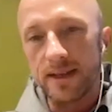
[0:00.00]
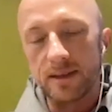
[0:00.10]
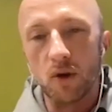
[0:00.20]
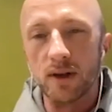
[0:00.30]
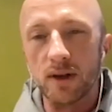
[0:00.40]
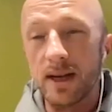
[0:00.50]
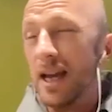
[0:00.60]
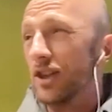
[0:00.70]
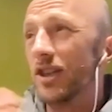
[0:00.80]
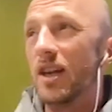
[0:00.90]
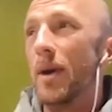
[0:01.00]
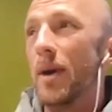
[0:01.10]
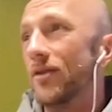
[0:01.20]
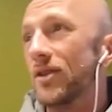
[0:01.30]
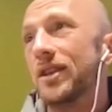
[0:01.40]
model and just the
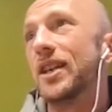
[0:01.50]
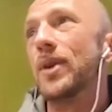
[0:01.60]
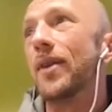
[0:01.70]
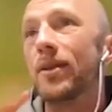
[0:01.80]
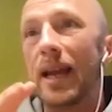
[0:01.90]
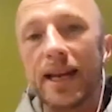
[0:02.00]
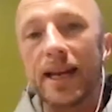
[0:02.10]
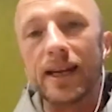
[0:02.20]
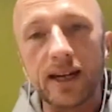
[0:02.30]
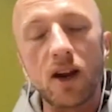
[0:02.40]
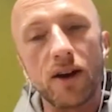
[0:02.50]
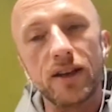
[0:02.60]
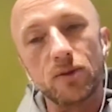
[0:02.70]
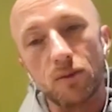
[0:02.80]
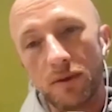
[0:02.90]
amount of success we have in landing
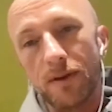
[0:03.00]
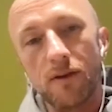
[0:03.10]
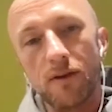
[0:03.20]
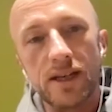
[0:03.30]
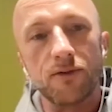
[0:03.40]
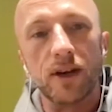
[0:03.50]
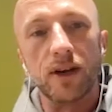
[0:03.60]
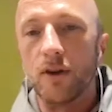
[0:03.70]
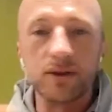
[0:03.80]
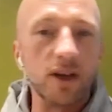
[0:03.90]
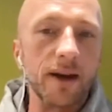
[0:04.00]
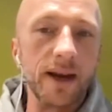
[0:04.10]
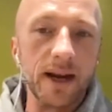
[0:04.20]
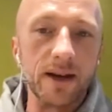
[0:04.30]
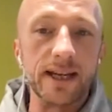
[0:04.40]
clients would be very different if I was
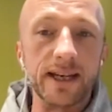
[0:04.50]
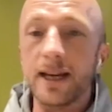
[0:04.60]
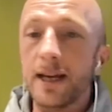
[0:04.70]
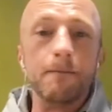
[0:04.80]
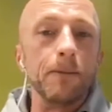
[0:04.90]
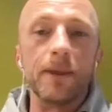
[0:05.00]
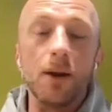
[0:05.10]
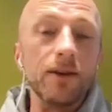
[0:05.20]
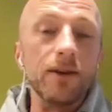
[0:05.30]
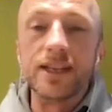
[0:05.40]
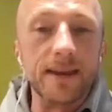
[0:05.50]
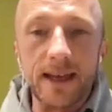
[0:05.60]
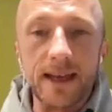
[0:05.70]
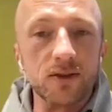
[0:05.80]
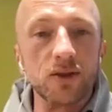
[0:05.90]
going out saying, even
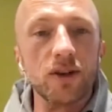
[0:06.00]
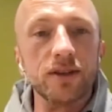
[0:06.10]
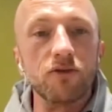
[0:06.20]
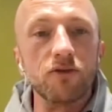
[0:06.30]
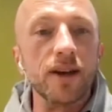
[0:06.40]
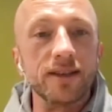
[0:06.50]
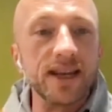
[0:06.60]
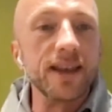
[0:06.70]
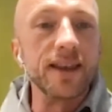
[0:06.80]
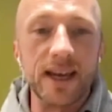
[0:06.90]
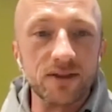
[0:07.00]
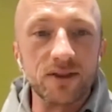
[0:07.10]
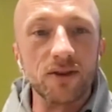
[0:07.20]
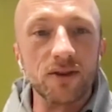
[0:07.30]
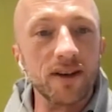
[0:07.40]
$10,000, right? It's a
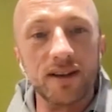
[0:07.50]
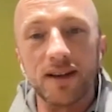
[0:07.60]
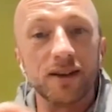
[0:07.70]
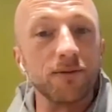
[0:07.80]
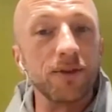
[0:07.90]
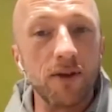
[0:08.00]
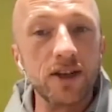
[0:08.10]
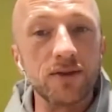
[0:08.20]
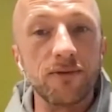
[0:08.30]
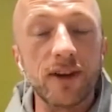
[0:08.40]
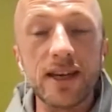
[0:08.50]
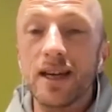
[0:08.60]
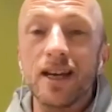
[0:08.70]
$10,000 configuration fee.